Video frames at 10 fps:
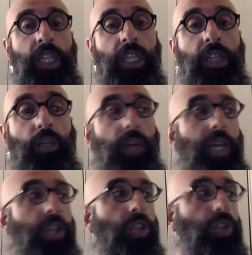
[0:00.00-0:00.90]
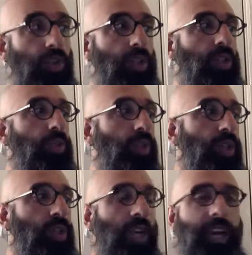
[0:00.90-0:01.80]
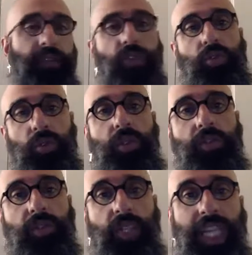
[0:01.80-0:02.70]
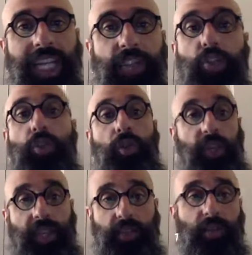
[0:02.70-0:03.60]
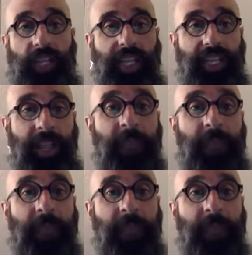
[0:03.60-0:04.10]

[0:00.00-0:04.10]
the way to do this was to have control over the land to do things with it.